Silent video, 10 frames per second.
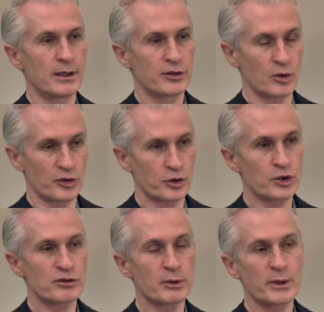So
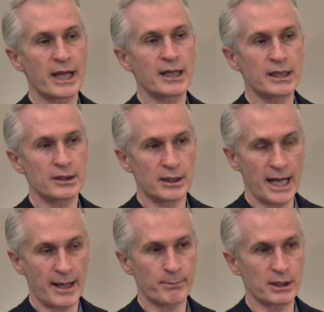surgery would then need to
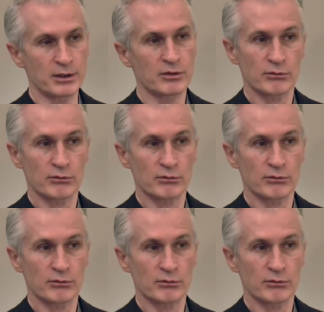happen